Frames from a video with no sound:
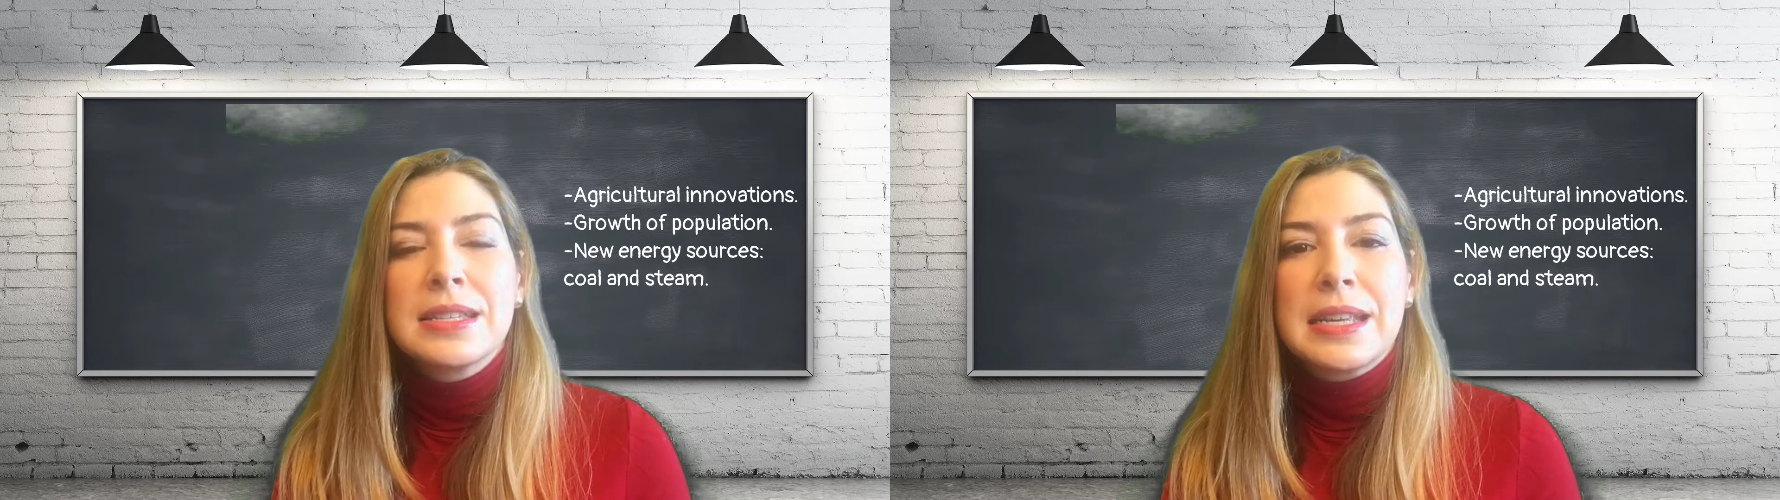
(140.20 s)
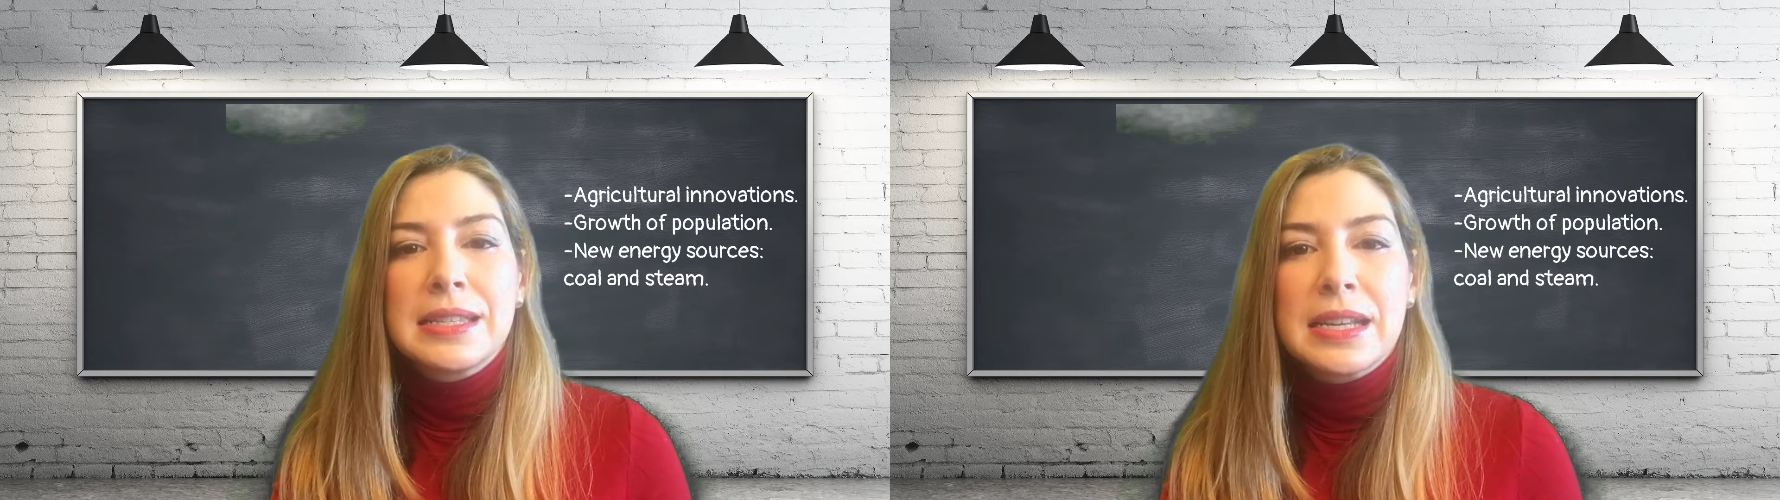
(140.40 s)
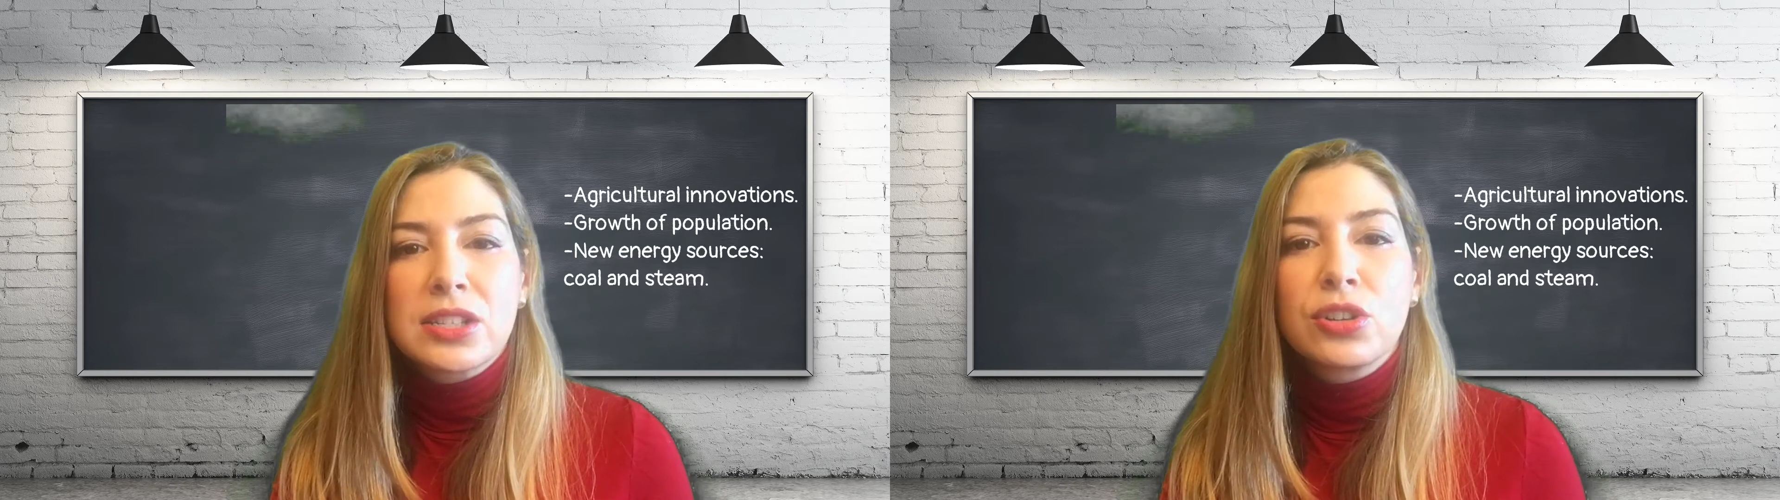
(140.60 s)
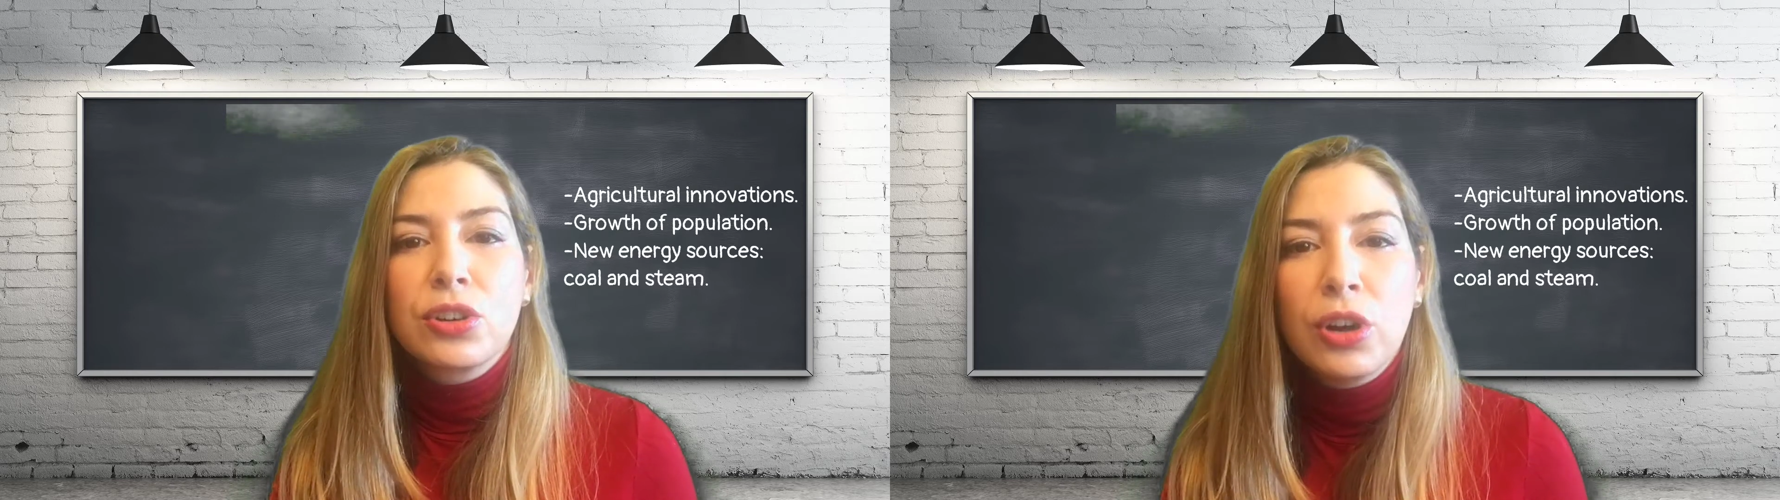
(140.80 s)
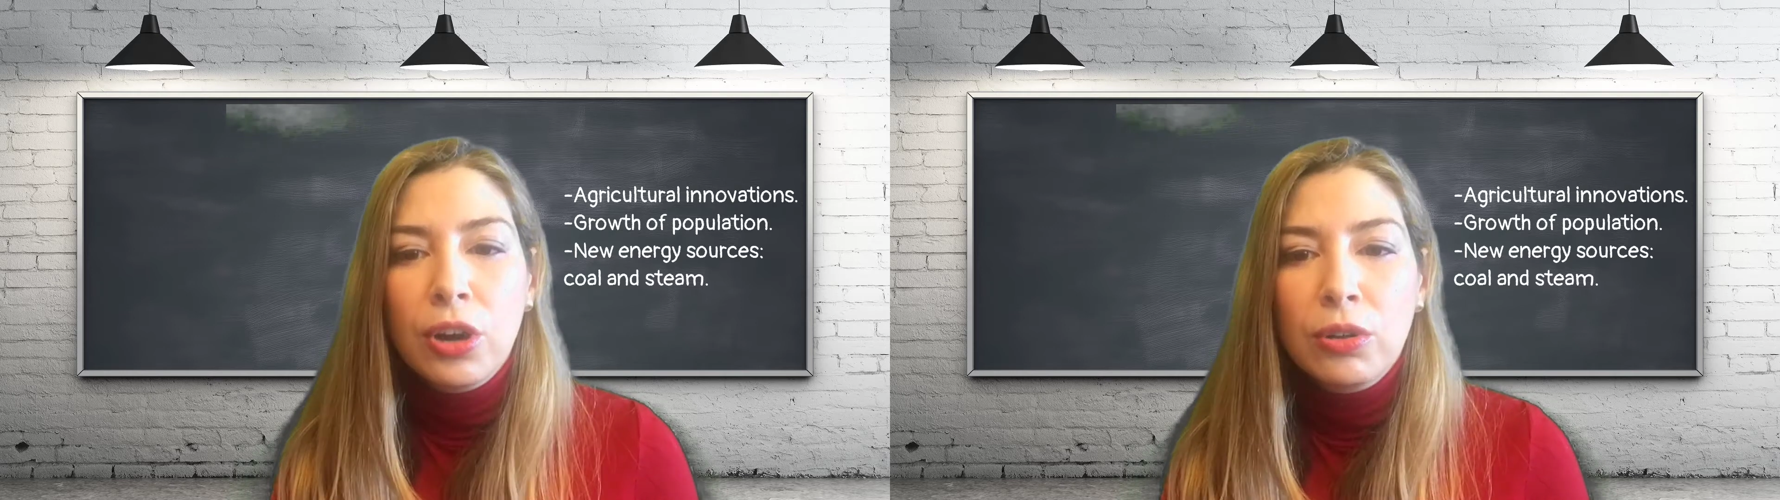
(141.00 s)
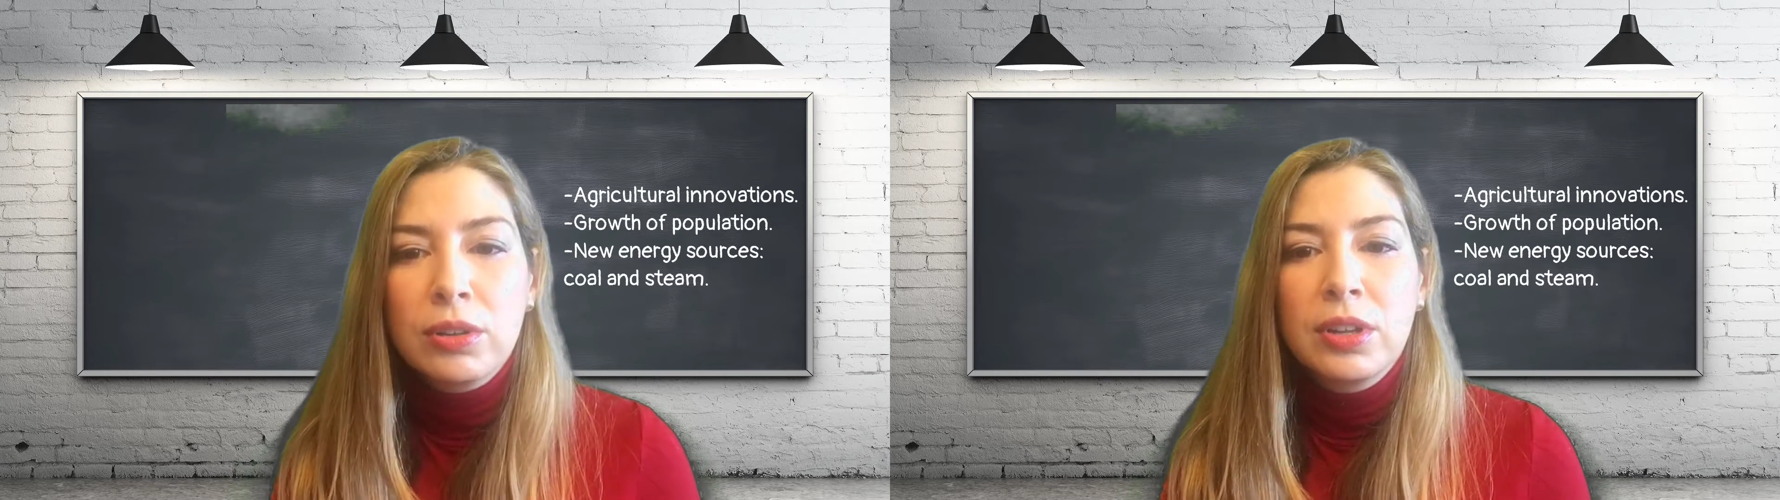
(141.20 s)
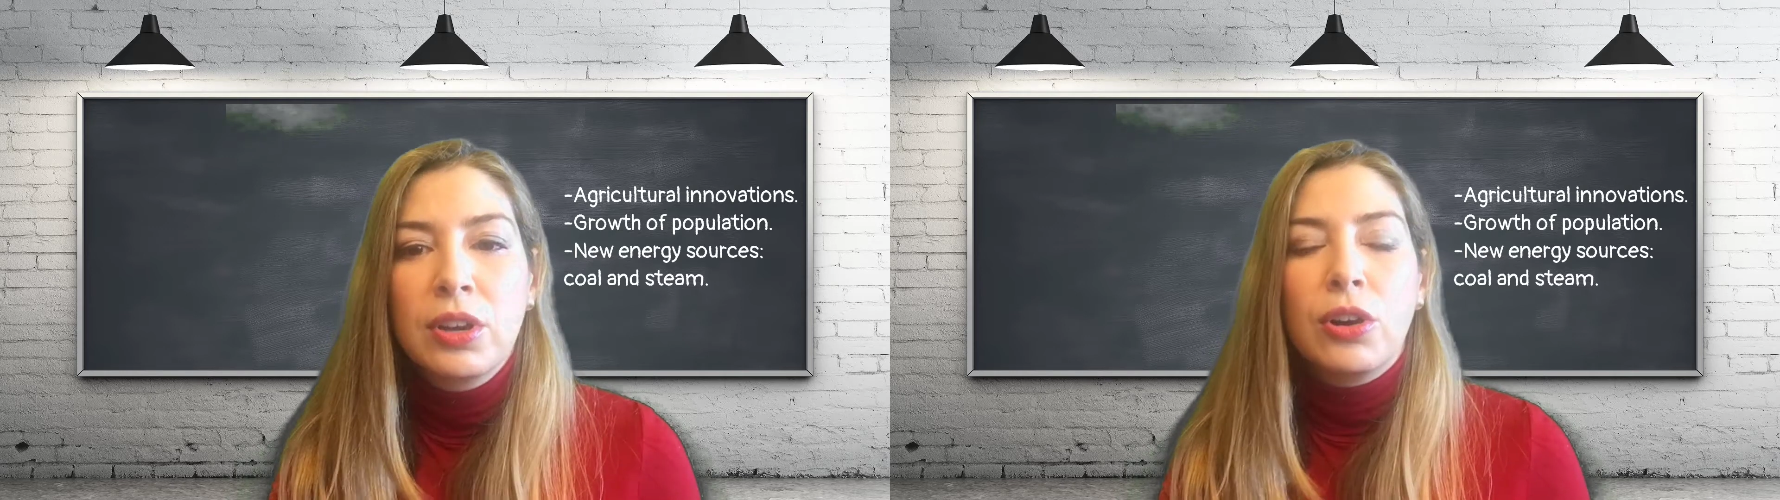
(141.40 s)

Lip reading: such as coal